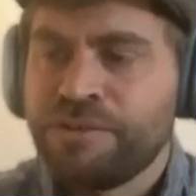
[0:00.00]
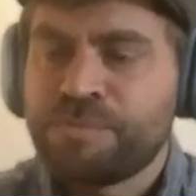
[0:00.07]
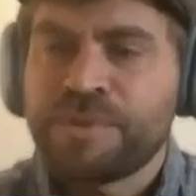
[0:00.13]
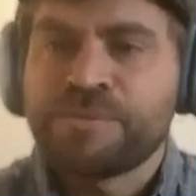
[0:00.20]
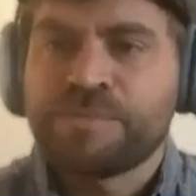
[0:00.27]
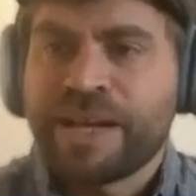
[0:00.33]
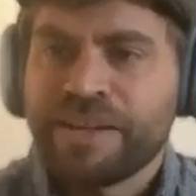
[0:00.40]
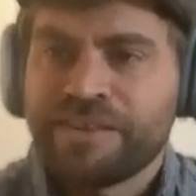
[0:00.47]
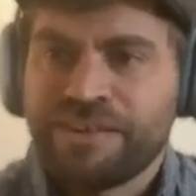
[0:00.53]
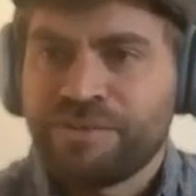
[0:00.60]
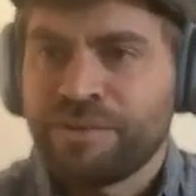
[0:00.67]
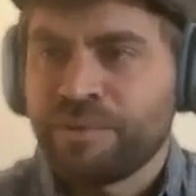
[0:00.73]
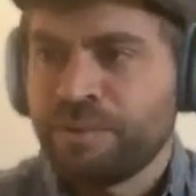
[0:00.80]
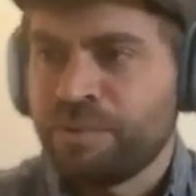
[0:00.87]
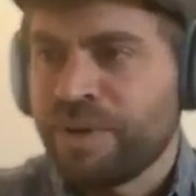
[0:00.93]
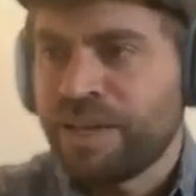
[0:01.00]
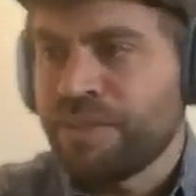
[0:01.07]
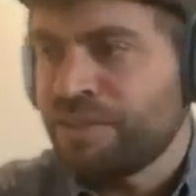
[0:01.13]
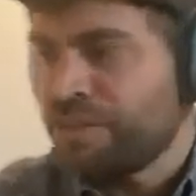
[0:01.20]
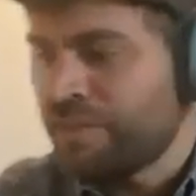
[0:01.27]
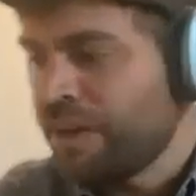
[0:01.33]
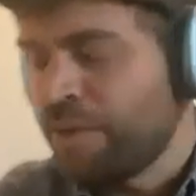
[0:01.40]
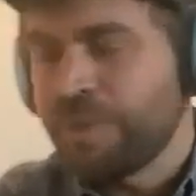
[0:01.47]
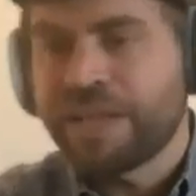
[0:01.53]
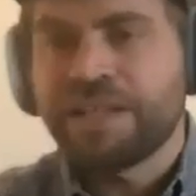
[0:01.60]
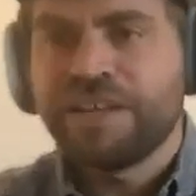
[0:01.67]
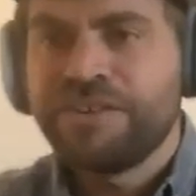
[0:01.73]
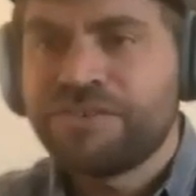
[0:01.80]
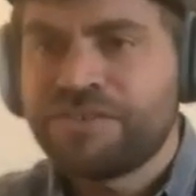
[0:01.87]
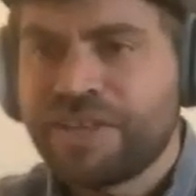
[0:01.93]
Whose perspective are we with? Are we
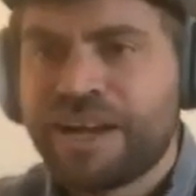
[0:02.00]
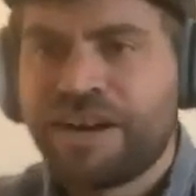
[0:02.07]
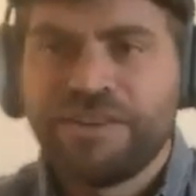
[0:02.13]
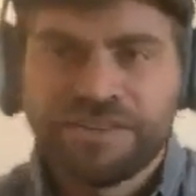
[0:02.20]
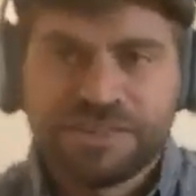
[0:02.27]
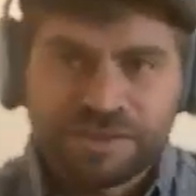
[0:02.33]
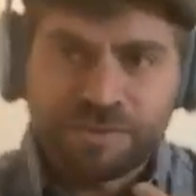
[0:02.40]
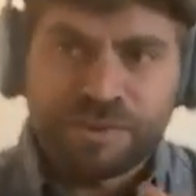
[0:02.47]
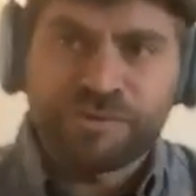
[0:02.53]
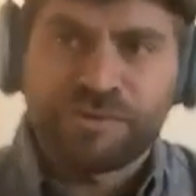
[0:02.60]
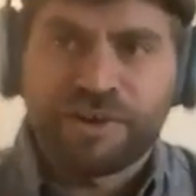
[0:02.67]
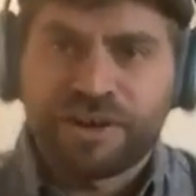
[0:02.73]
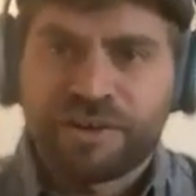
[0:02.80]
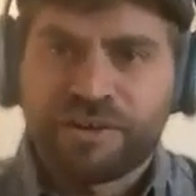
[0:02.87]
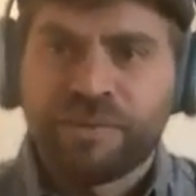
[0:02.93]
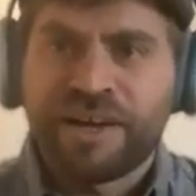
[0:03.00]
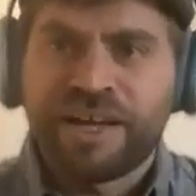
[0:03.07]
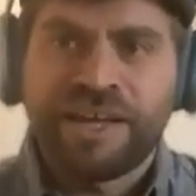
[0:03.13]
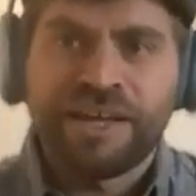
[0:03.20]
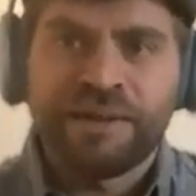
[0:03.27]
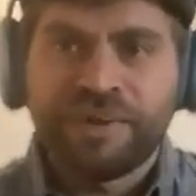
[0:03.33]
close to characters? Are we far away?